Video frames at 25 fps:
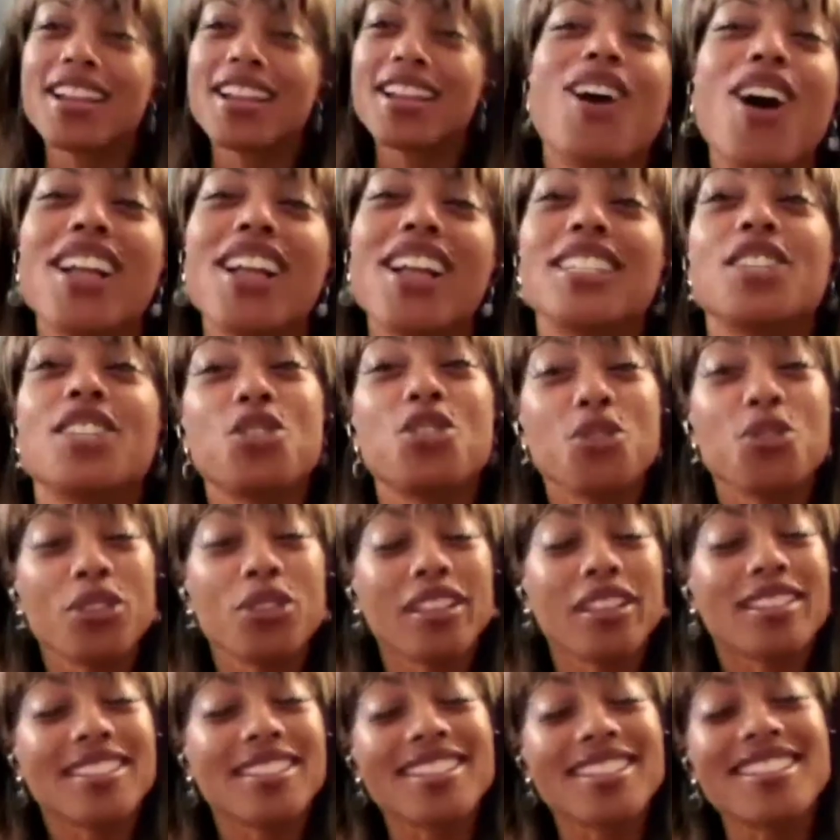God, did you
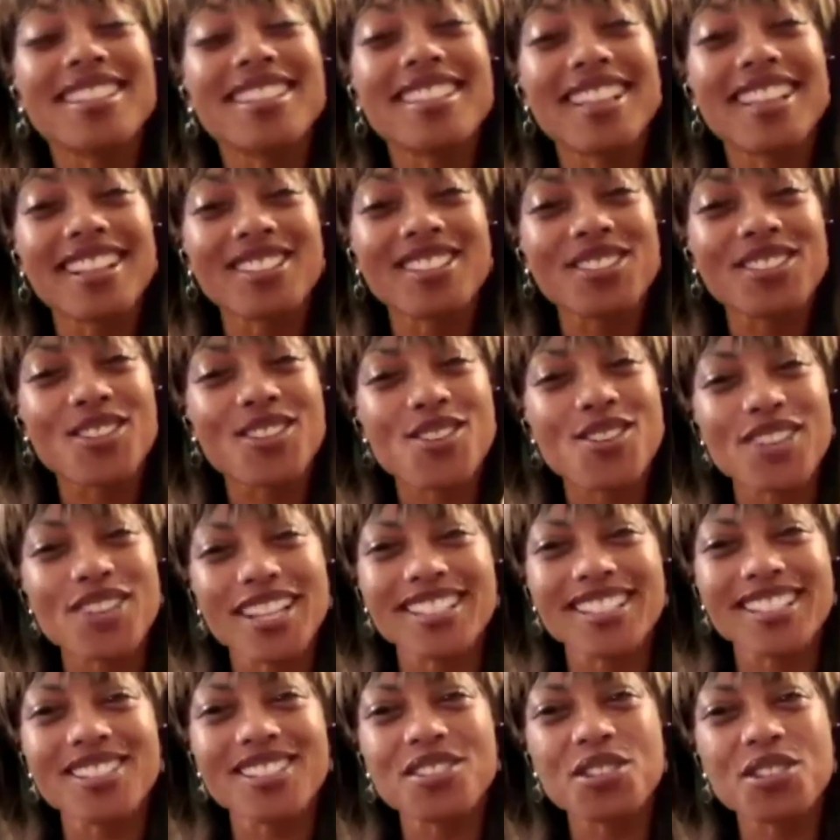listen to that song I
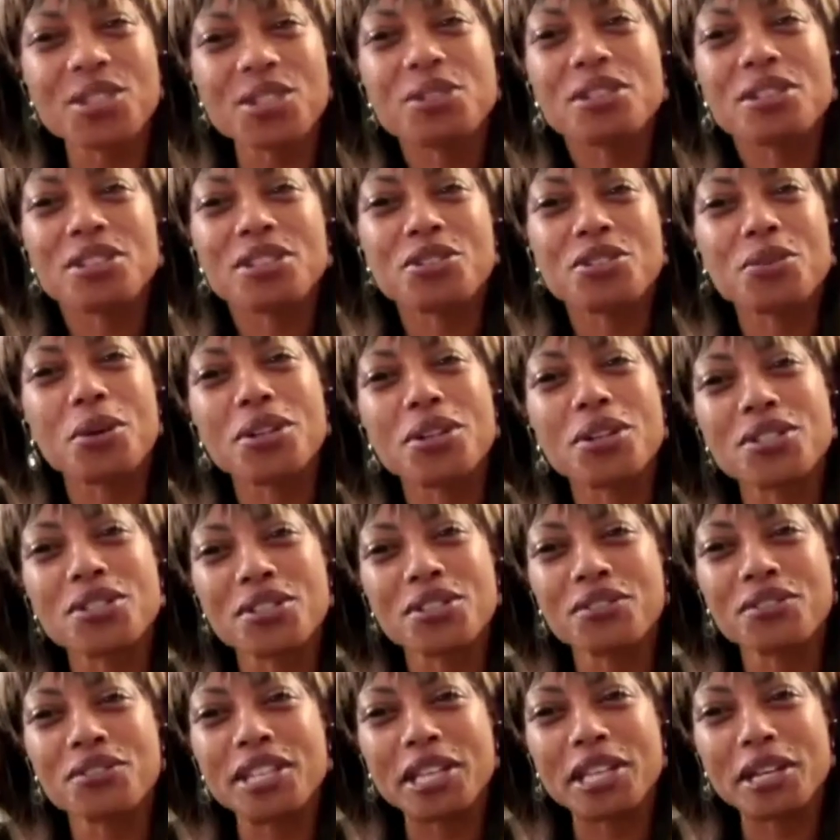sent you? Did you watch the
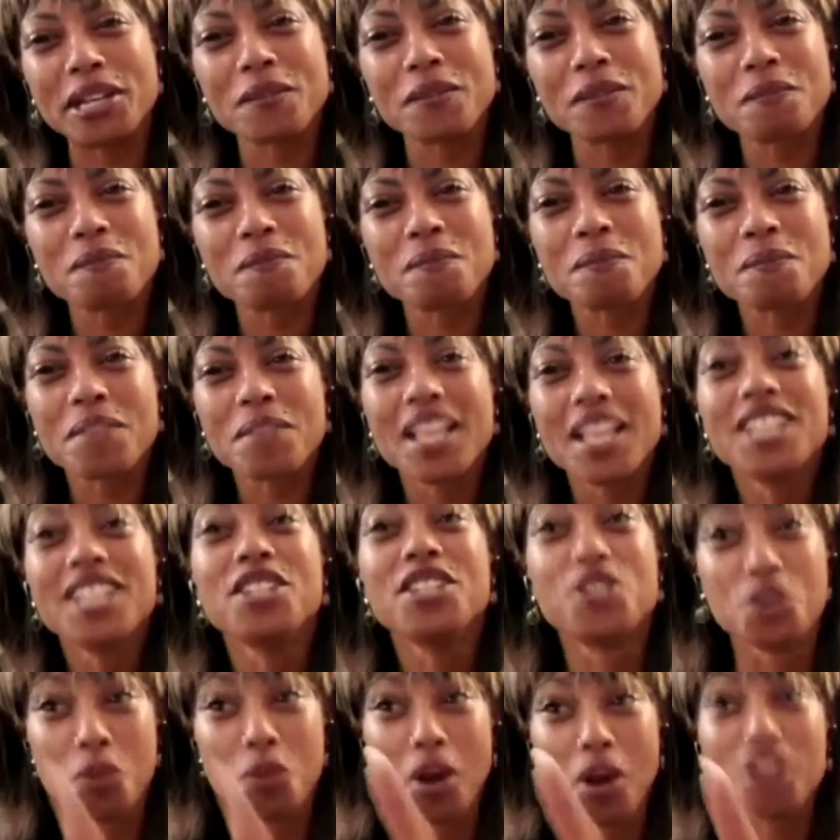video?
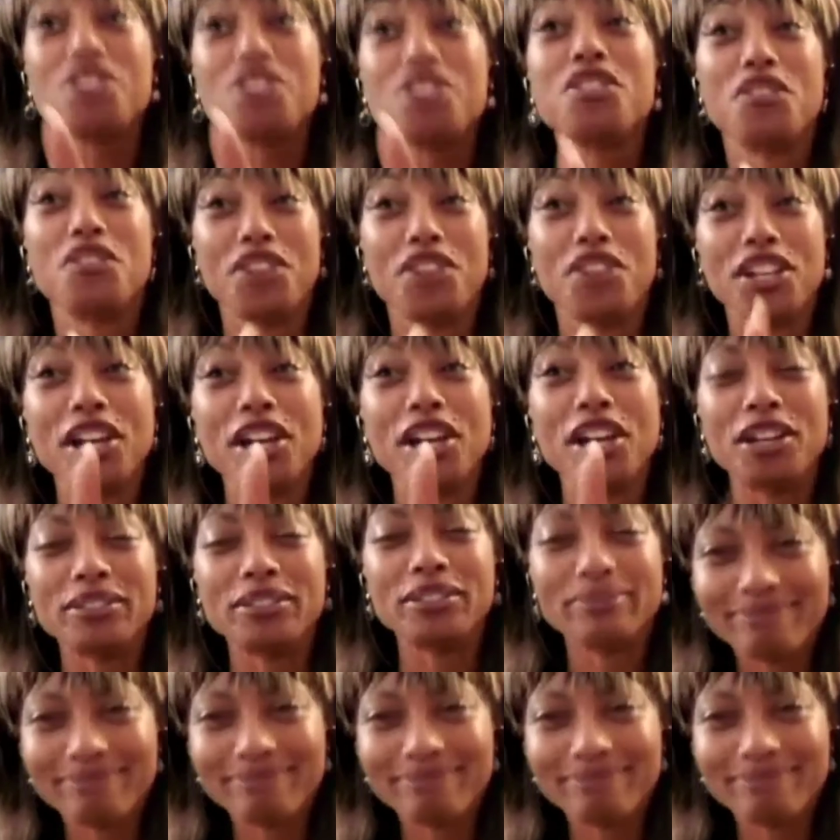Did you watch the video?